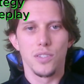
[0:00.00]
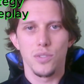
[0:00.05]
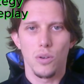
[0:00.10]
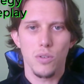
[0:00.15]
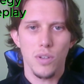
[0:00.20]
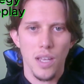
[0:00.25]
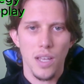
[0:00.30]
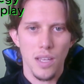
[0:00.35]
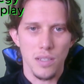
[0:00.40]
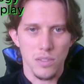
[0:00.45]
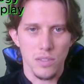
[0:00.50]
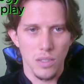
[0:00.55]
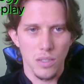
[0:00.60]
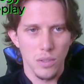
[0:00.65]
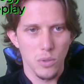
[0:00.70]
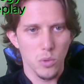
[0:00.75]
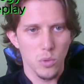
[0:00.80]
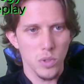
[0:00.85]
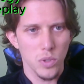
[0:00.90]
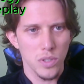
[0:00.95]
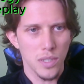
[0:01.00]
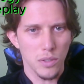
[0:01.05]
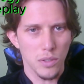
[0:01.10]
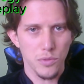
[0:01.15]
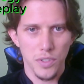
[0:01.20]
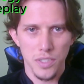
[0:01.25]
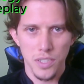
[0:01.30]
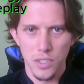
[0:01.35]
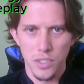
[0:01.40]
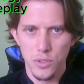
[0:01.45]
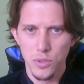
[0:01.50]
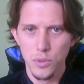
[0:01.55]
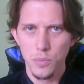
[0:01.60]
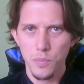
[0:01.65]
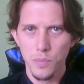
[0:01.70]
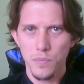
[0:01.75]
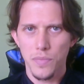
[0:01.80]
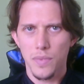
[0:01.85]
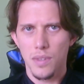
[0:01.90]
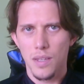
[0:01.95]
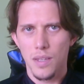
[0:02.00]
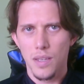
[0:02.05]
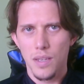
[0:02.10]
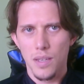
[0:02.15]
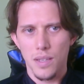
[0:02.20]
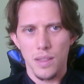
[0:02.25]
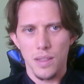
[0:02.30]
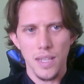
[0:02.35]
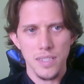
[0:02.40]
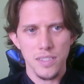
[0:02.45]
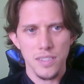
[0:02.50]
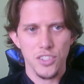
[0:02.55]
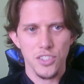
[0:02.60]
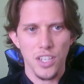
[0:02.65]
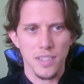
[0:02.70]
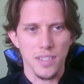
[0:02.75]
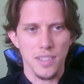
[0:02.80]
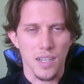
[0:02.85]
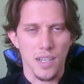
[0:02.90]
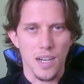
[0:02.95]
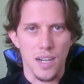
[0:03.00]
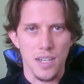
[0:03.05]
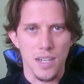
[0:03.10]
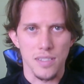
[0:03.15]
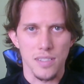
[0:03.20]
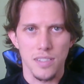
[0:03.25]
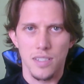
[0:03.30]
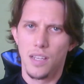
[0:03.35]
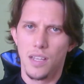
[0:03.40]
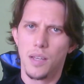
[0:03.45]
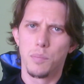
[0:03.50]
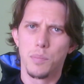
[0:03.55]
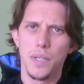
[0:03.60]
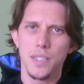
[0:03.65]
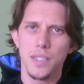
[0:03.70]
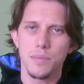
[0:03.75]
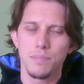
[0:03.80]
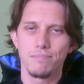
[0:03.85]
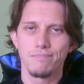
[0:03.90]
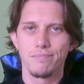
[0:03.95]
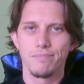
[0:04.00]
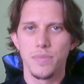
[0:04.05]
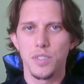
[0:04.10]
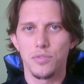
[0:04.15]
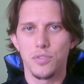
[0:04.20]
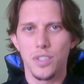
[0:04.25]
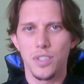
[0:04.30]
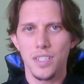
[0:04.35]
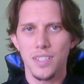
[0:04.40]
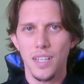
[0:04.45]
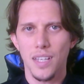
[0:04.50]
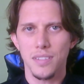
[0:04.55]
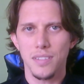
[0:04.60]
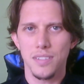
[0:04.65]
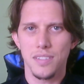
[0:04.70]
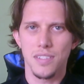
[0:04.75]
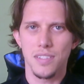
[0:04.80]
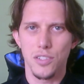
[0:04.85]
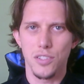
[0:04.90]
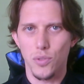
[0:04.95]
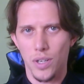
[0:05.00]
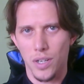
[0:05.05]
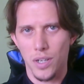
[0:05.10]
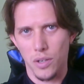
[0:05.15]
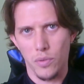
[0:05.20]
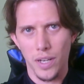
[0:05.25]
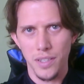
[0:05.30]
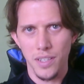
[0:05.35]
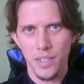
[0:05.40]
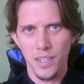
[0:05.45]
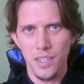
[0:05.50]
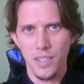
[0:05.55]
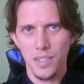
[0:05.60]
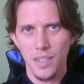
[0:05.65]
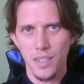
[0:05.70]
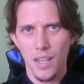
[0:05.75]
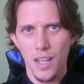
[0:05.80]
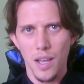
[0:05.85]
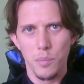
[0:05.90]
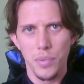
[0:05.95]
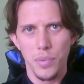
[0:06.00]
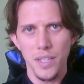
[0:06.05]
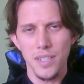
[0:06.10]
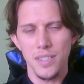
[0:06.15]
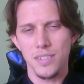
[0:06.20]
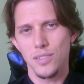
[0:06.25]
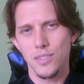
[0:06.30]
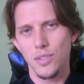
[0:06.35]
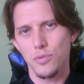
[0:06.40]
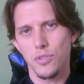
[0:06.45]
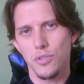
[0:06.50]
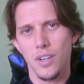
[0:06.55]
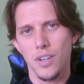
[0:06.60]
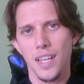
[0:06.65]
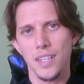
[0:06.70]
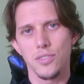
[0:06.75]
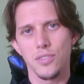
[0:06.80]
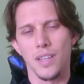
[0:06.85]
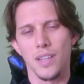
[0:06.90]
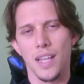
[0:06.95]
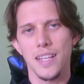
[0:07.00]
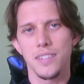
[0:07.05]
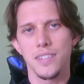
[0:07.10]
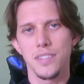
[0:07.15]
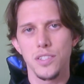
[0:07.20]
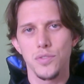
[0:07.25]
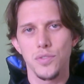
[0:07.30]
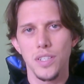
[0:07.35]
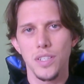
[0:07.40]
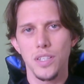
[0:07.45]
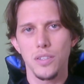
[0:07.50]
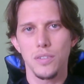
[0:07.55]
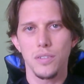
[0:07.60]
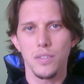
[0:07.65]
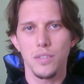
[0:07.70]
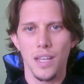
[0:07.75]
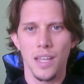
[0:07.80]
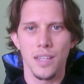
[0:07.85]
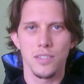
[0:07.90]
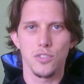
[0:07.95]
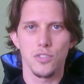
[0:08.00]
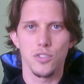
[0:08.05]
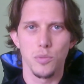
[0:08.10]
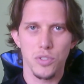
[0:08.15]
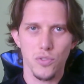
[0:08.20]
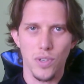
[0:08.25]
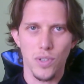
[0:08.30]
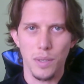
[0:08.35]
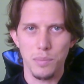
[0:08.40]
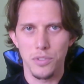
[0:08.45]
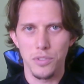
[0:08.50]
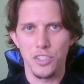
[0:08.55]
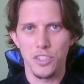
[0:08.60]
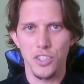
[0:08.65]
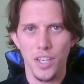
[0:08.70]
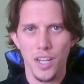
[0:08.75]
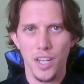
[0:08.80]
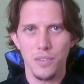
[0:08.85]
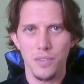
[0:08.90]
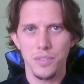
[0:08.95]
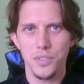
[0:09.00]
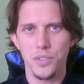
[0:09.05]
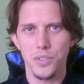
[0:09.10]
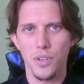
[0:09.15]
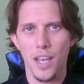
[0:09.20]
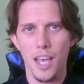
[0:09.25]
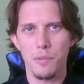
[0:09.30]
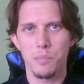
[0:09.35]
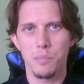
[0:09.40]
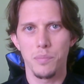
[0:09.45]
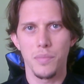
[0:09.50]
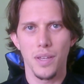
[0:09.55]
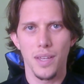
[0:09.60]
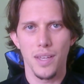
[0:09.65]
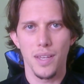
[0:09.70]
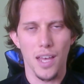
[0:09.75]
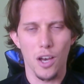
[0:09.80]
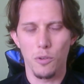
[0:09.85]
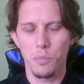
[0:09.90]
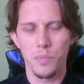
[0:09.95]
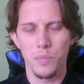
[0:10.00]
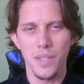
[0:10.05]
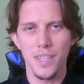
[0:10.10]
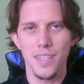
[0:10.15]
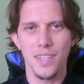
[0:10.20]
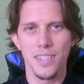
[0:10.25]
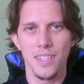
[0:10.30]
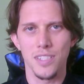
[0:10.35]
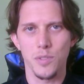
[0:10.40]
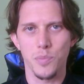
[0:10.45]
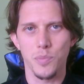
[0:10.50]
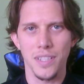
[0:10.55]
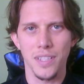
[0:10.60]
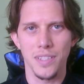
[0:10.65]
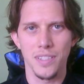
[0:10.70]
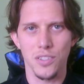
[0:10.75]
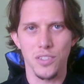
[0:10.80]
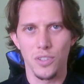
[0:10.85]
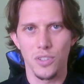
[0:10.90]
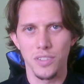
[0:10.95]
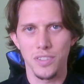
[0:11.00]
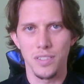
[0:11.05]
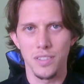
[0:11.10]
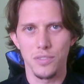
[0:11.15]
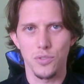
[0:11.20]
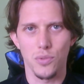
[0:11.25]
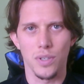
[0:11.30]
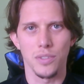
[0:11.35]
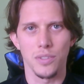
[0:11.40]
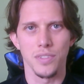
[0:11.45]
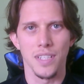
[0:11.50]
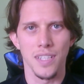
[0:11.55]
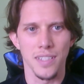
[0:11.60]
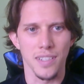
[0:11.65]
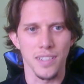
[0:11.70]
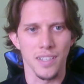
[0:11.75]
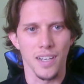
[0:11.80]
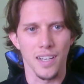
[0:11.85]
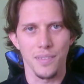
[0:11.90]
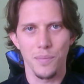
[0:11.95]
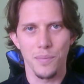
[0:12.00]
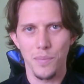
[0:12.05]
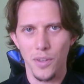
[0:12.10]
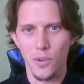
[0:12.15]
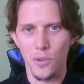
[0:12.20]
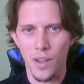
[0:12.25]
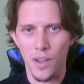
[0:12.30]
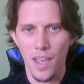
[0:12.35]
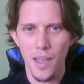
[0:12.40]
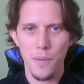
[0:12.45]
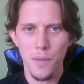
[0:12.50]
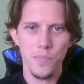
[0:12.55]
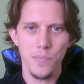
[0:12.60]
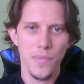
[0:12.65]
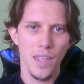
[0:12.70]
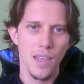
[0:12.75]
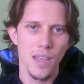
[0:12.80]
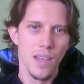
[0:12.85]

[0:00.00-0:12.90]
Okay, so without further ado, let's check the cards. But before that, since you are already here, please don't forget to like this video and subscribe to the channel to help me spread this content throughout the internet, okay?